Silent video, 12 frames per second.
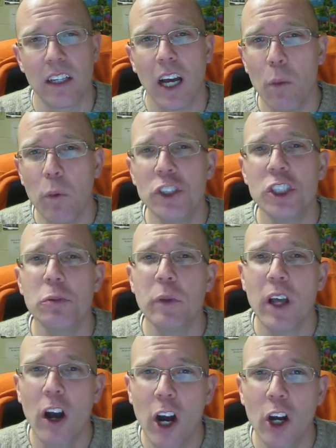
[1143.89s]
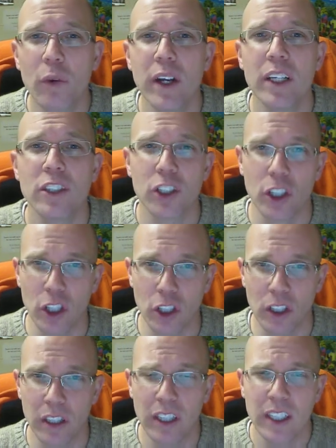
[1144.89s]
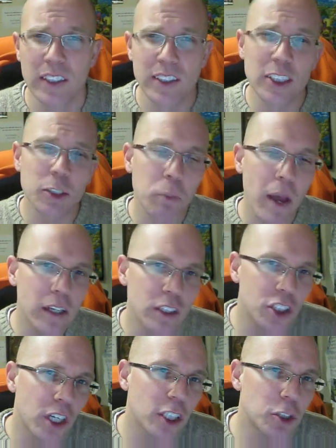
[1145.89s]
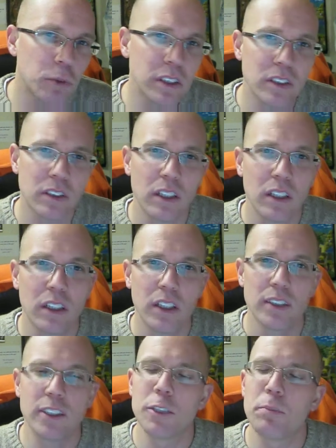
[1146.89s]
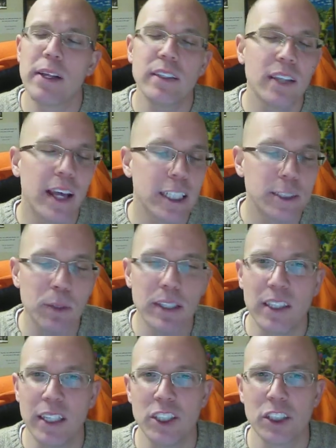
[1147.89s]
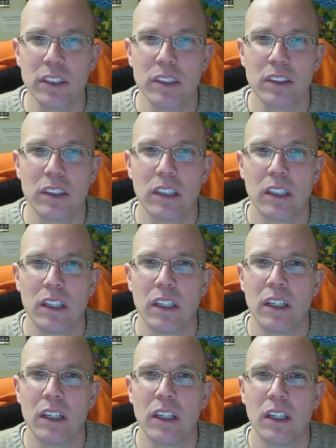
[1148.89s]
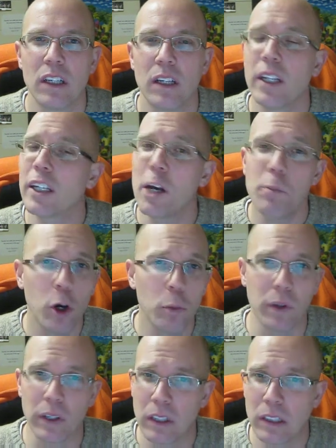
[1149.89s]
I want you to be hungry to learn. Suspend judgments, suspend expectations, and come open.